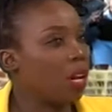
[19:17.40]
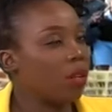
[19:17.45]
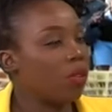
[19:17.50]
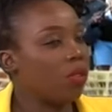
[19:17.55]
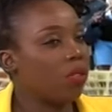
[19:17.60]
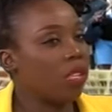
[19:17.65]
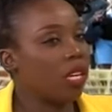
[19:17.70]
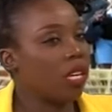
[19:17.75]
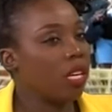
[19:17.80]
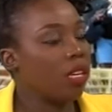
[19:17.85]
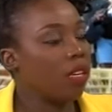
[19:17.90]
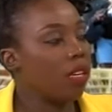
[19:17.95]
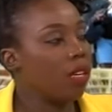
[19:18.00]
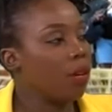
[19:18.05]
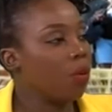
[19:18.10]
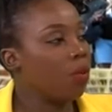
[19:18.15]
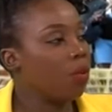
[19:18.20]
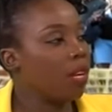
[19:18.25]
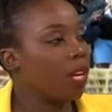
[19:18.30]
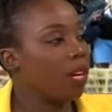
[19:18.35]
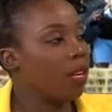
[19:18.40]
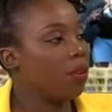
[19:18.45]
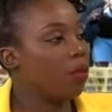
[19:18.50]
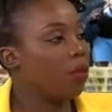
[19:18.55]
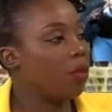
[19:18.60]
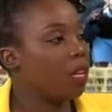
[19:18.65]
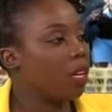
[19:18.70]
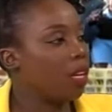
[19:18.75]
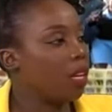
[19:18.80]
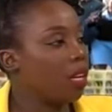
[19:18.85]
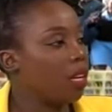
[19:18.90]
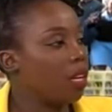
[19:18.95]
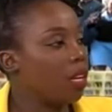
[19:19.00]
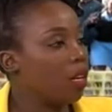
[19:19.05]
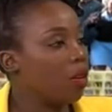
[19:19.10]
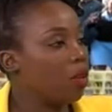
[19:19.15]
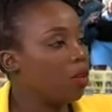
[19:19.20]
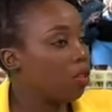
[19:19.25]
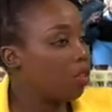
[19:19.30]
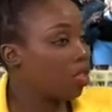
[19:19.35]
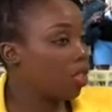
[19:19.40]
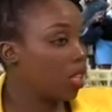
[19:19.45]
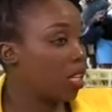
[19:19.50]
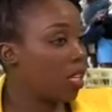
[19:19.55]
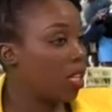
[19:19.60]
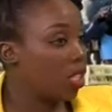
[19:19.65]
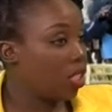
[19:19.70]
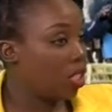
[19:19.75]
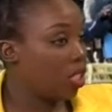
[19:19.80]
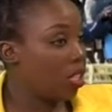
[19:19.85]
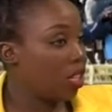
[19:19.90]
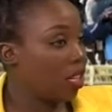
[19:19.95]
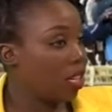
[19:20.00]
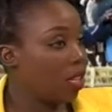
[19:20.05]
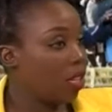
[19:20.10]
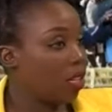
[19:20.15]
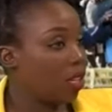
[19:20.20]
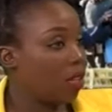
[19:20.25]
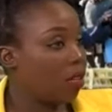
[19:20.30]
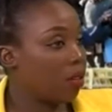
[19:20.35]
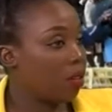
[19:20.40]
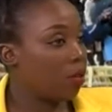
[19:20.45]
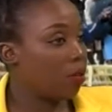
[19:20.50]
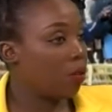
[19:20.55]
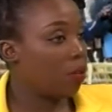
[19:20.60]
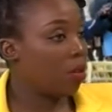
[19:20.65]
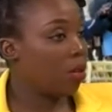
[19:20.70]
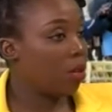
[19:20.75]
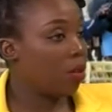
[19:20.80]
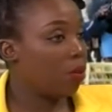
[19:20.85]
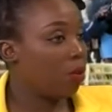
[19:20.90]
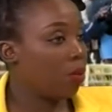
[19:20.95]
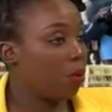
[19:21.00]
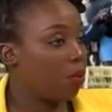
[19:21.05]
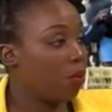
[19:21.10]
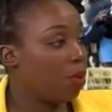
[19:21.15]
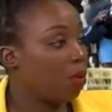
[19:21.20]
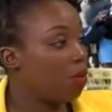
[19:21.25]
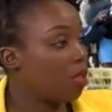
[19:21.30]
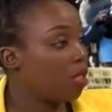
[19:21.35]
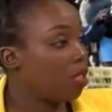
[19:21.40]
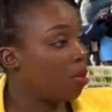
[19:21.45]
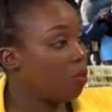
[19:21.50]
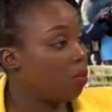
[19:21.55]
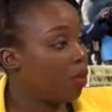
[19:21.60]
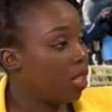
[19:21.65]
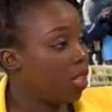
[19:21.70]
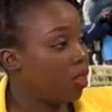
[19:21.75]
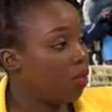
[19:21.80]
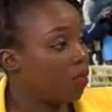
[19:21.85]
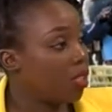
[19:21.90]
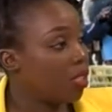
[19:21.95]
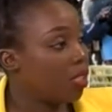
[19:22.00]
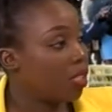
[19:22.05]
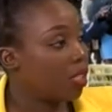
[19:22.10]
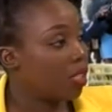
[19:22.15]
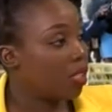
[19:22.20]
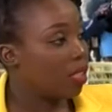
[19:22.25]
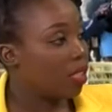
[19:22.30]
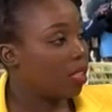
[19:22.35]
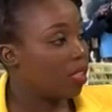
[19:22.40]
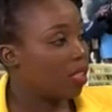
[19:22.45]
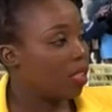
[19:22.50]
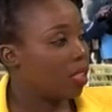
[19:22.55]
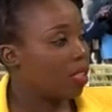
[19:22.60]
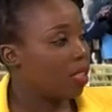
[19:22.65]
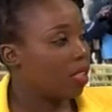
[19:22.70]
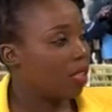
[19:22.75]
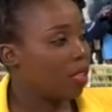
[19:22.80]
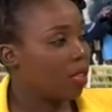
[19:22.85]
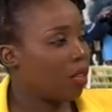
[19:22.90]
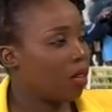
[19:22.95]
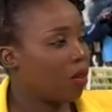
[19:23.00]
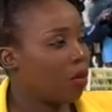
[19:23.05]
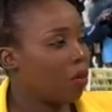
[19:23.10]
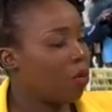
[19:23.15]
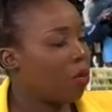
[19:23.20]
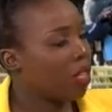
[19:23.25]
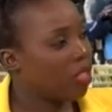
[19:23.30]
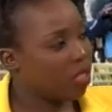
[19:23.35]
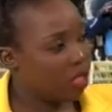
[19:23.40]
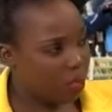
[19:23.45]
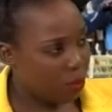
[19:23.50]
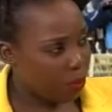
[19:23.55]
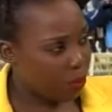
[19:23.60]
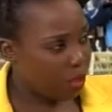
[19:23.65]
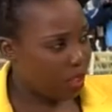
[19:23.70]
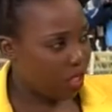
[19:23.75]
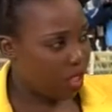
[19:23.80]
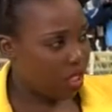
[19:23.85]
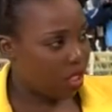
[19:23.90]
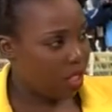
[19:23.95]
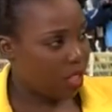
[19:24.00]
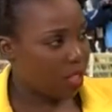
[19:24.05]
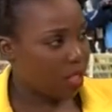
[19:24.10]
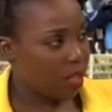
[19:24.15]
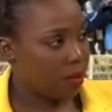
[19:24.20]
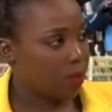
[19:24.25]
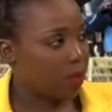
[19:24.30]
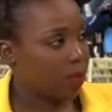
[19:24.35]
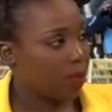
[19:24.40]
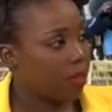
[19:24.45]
are you saying we are no longer a Christian nation like we previously believed? What is the position now?